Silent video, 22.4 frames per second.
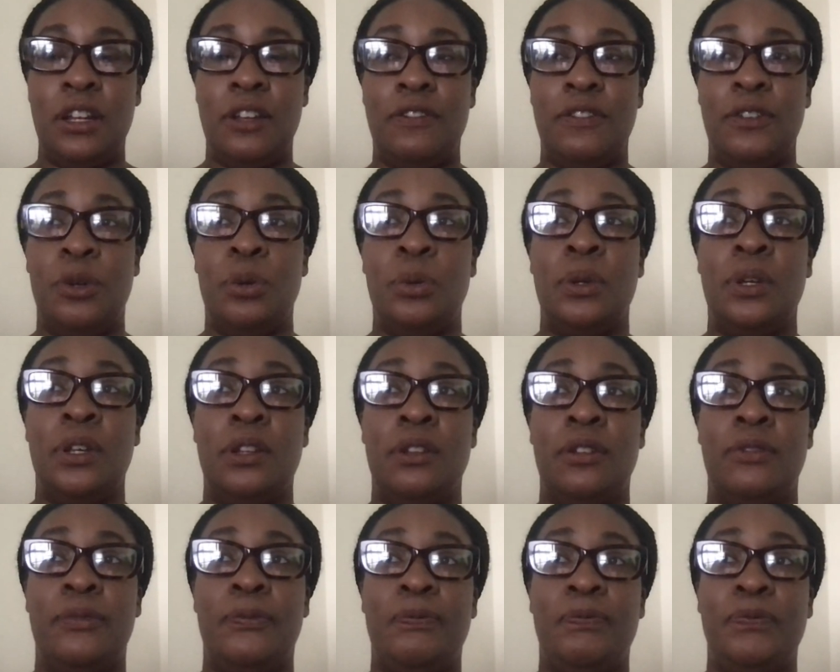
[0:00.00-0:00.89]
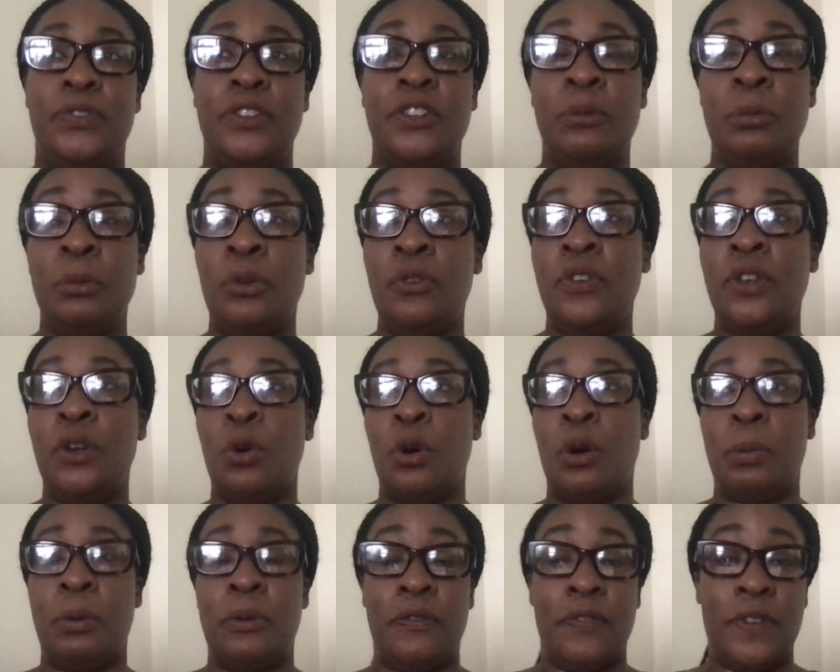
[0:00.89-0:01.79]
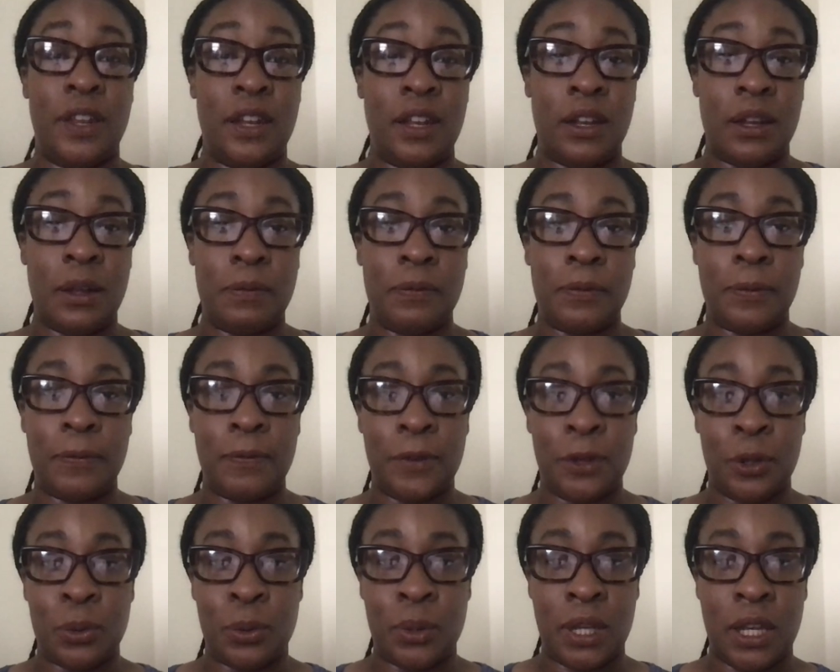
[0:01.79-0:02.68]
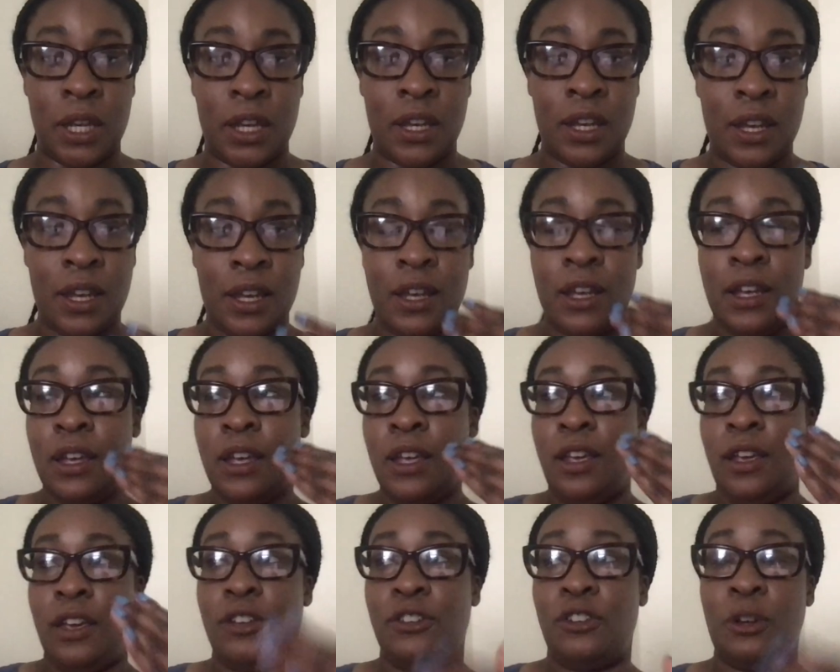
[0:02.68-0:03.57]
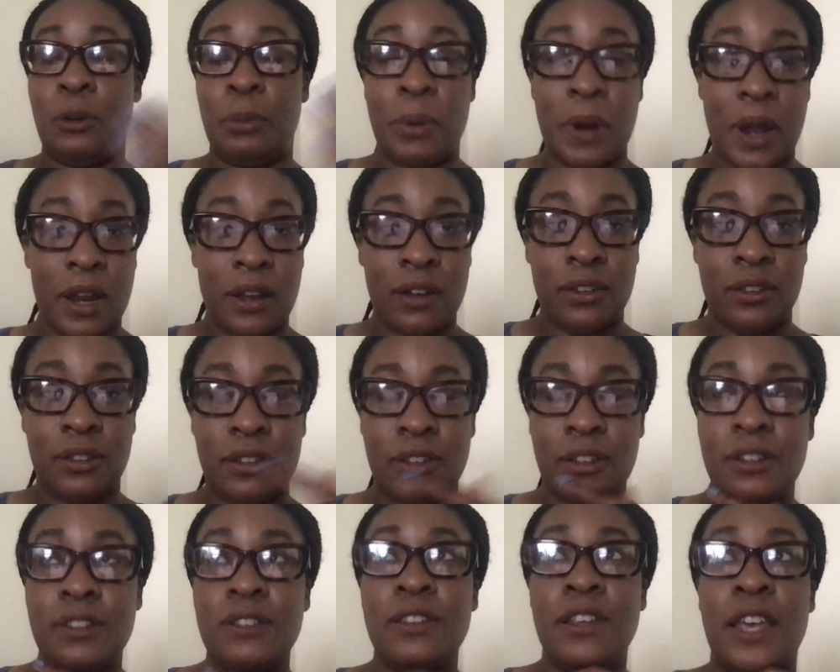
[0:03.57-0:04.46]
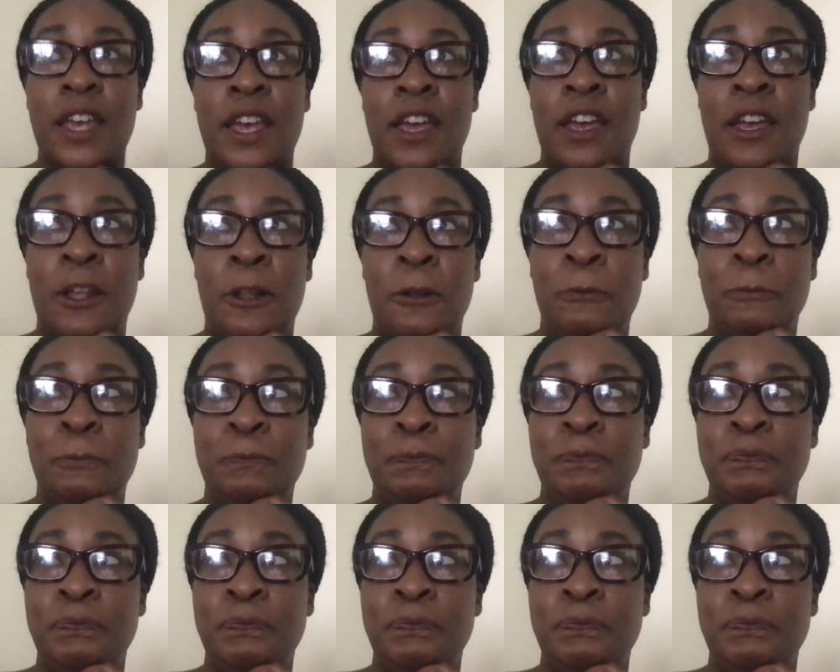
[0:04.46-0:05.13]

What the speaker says: viewing this movie or preventing them from viewing it, is her practices. And